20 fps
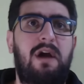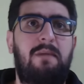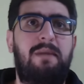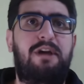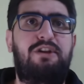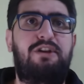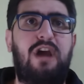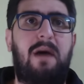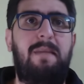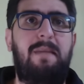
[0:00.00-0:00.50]

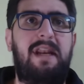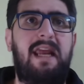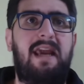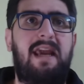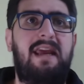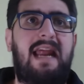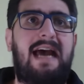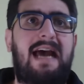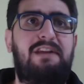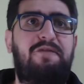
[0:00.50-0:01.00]
McTominay,
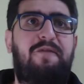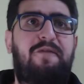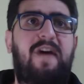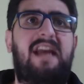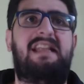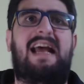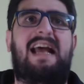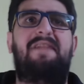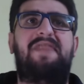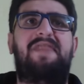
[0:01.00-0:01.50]
Rashford,
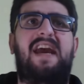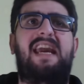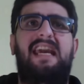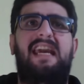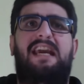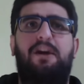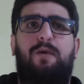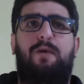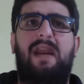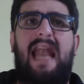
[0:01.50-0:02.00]
and they
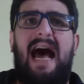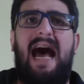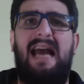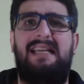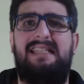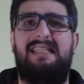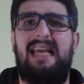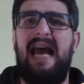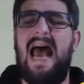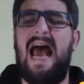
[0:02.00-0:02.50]
equalize,
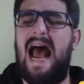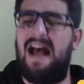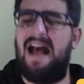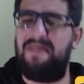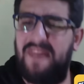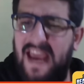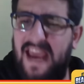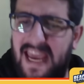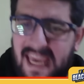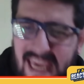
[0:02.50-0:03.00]
and
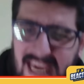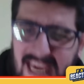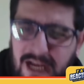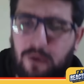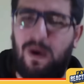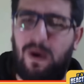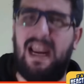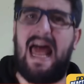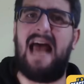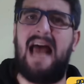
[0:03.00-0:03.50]
they
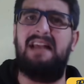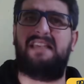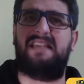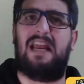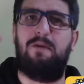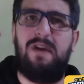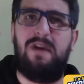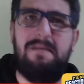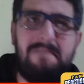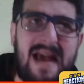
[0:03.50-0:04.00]
equalize, and
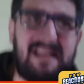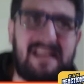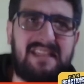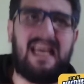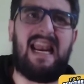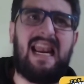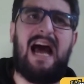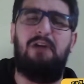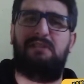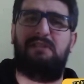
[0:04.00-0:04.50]
we mess
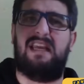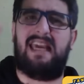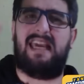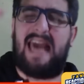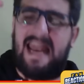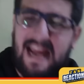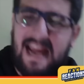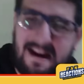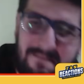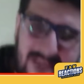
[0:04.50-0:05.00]
around again,
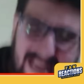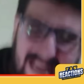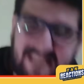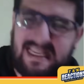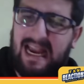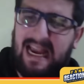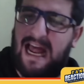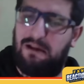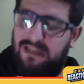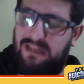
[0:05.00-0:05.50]
and mess
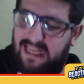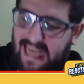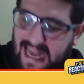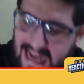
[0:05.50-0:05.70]
around again,